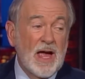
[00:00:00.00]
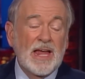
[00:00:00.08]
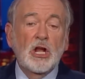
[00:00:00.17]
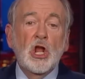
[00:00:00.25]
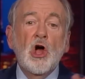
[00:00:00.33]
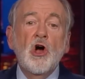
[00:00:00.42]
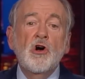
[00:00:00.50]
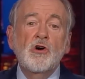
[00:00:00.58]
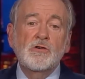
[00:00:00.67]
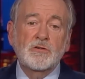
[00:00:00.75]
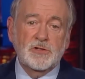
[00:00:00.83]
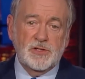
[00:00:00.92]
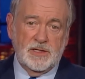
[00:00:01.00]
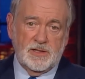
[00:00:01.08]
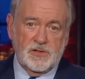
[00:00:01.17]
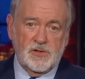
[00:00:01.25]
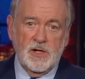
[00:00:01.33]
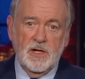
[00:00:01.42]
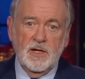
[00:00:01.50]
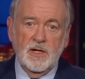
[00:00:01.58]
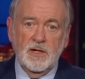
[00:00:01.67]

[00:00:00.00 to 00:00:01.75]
a long sentence.